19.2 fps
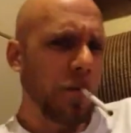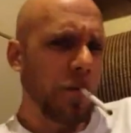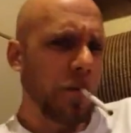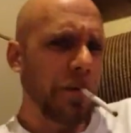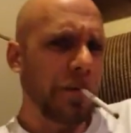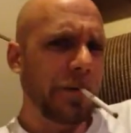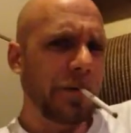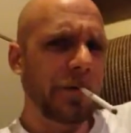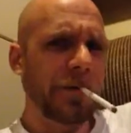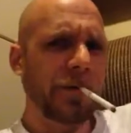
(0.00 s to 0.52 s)

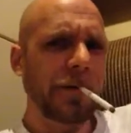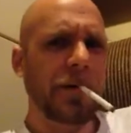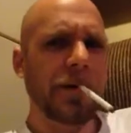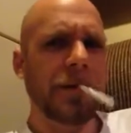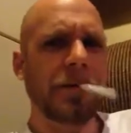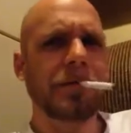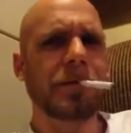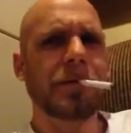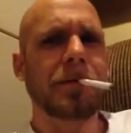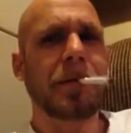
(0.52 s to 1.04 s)
works,
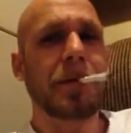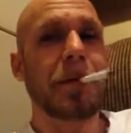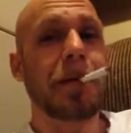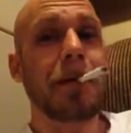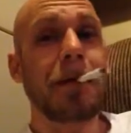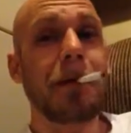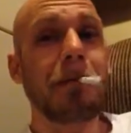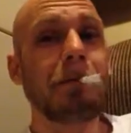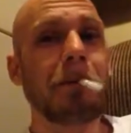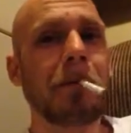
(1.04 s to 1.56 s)
because the
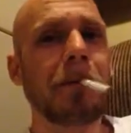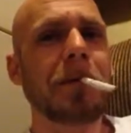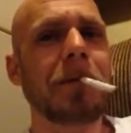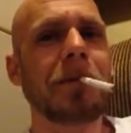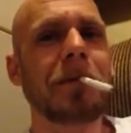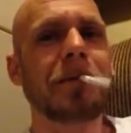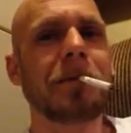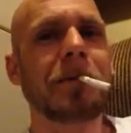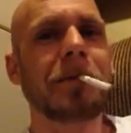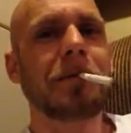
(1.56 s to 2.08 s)
game really
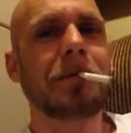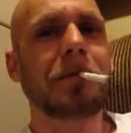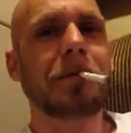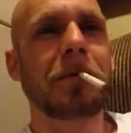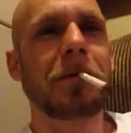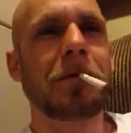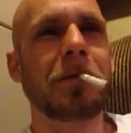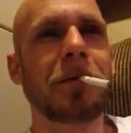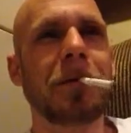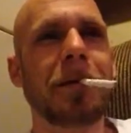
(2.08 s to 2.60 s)
doesn't
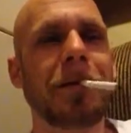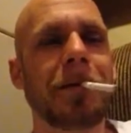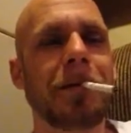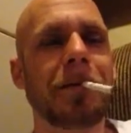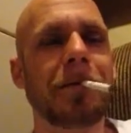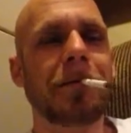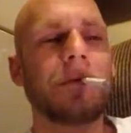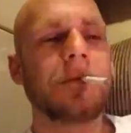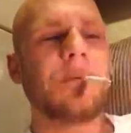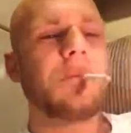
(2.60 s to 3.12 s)
do
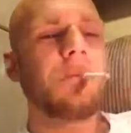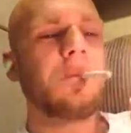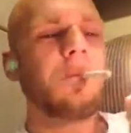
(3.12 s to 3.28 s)
that.